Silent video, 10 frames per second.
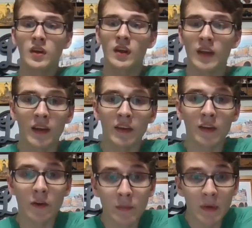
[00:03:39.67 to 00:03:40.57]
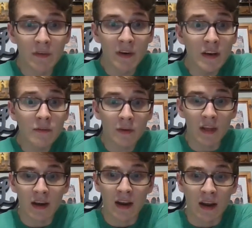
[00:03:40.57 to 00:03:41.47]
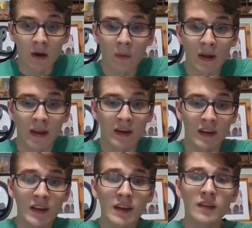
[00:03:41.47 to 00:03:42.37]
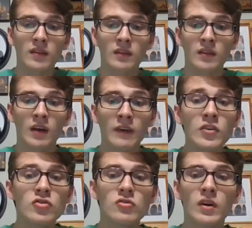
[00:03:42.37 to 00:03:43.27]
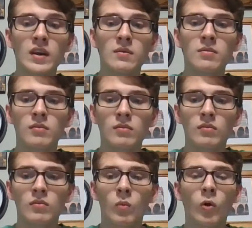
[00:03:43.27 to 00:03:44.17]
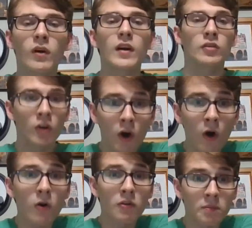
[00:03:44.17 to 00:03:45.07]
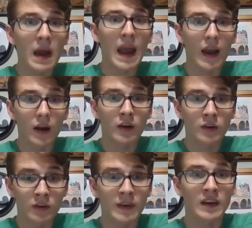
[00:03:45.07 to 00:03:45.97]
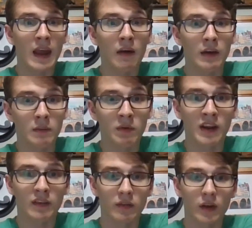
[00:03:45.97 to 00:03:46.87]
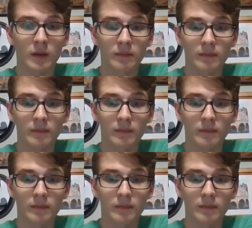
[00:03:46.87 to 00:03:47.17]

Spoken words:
And there's a bit of a need for that now, and he is eventually more or less called back to the Italian peninsula.